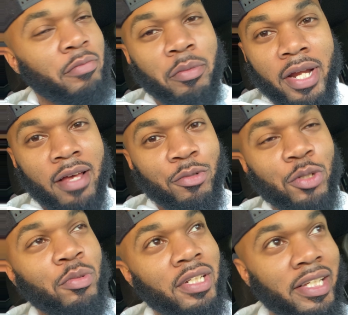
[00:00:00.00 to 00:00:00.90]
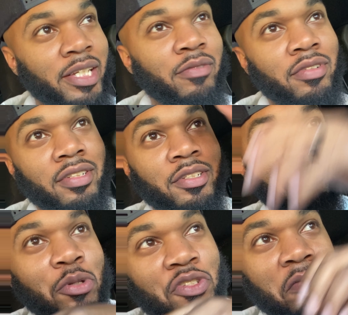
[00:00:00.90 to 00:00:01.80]
Remember that when you would leave uh, the
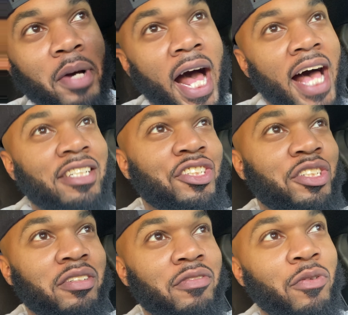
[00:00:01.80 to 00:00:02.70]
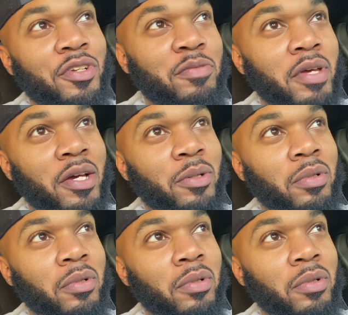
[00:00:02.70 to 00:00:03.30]
music behind your voicemail?